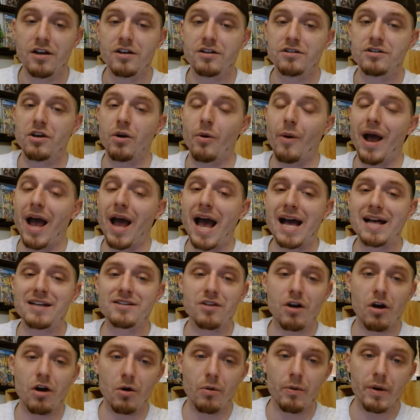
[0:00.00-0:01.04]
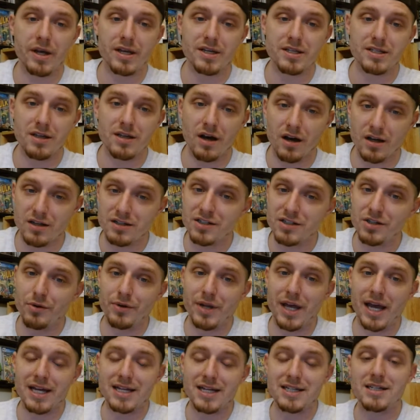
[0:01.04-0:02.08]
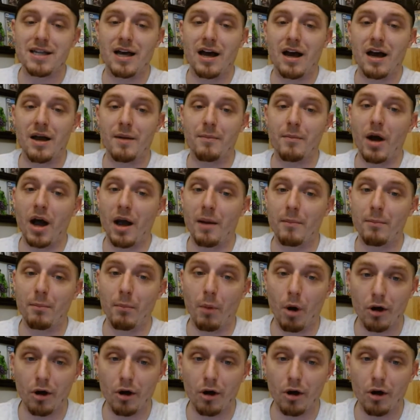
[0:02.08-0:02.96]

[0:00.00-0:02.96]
So as always, until next time, I'm